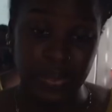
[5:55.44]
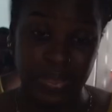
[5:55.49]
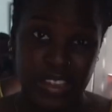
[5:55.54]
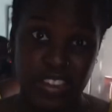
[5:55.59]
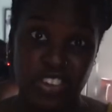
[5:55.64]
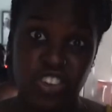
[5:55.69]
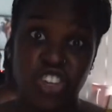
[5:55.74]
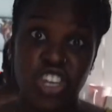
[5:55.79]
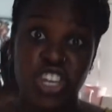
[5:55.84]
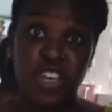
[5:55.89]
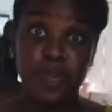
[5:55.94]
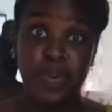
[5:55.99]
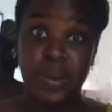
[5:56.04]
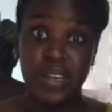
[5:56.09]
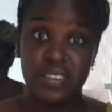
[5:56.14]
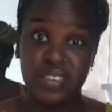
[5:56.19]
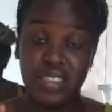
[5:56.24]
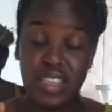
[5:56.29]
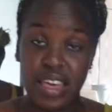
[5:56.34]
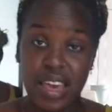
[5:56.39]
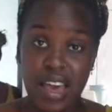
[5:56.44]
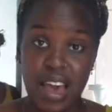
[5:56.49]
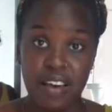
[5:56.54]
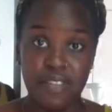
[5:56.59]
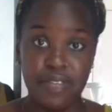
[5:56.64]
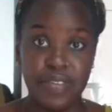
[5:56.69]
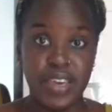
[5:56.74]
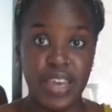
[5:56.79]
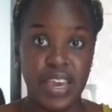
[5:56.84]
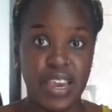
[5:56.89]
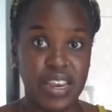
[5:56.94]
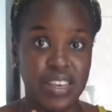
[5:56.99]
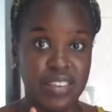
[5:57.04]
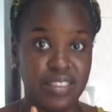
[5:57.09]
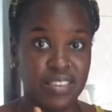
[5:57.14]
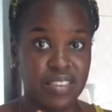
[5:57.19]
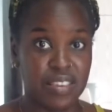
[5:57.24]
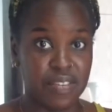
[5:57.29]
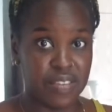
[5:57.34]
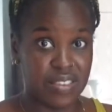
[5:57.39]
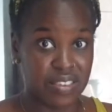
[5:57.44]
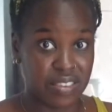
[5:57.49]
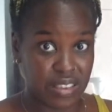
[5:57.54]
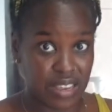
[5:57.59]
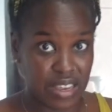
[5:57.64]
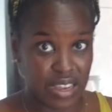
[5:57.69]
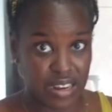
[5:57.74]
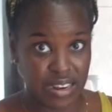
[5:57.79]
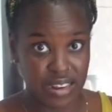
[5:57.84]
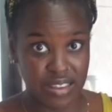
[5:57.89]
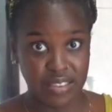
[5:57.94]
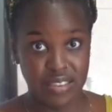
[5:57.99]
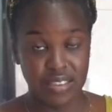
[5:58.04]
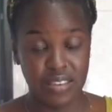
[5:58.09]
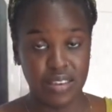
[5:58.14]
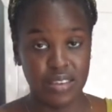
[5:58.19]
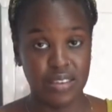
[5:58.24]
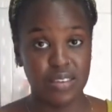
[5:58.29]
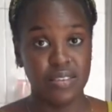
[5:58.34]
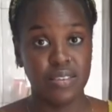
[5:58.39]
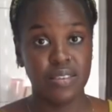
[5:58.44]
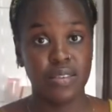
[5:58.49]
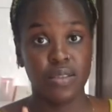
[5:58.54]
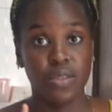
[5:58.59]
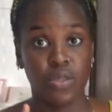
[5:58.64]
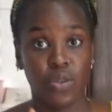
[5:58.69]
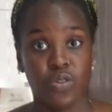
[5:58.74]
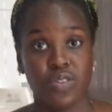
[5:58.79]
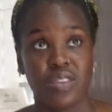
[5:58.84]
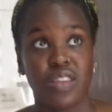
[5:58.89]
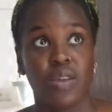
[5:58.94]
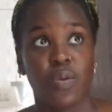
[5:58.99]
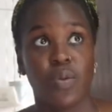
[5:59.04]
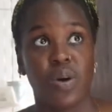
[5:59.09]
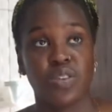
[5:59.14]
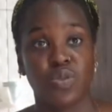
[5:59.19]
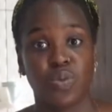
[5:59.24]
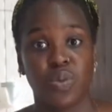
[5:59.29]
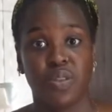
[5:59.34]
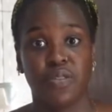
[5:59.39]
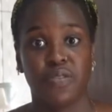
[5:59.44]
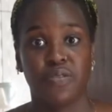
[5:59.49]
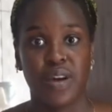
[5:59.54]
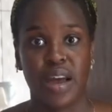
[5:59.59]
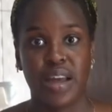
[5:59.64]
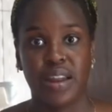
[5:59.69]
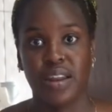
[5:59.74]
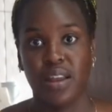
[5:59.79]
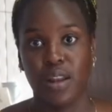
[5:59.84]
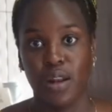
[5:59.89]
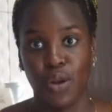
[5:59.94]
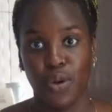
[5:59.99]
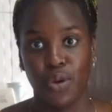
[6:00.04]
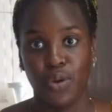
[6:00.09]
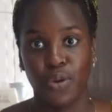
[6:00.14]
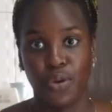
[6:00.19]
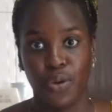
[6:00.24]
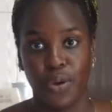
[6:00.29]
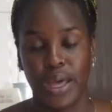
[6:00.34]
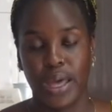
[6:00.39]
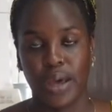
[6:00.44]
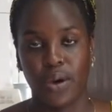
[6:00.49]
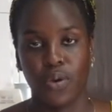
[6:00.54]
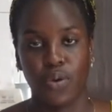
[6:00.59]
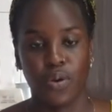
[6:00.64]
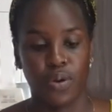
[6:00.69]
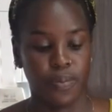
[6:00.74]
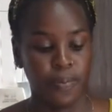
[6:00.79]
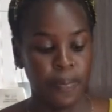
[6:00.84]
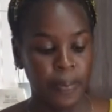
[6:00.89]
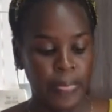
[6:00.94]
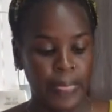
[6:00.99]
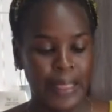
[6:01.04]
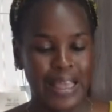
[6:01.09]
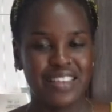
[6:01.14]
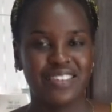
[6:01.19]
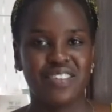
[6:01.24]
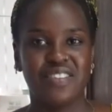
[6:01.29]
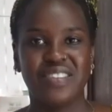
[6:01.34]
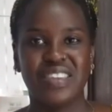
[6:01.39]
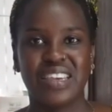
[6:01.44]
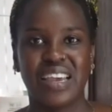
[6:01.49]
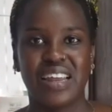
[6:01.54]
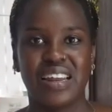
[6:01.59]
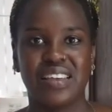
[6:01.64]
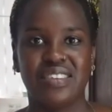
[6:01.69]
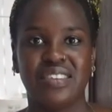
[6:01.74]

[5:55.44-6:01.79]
the cheapest they have here is 70 Ghana cedis. Those are the ones with a fan alone, no aircon. 70 Ghana